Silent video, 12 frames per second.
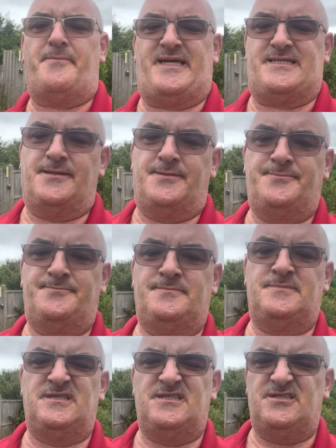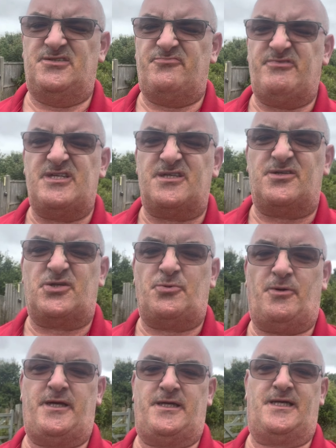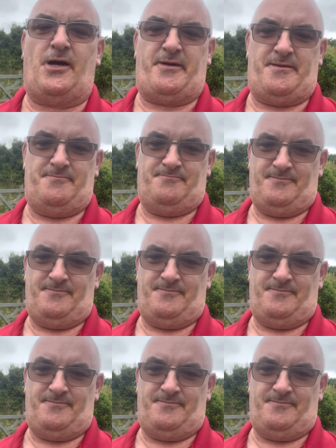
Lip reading: bit. Research where you're going.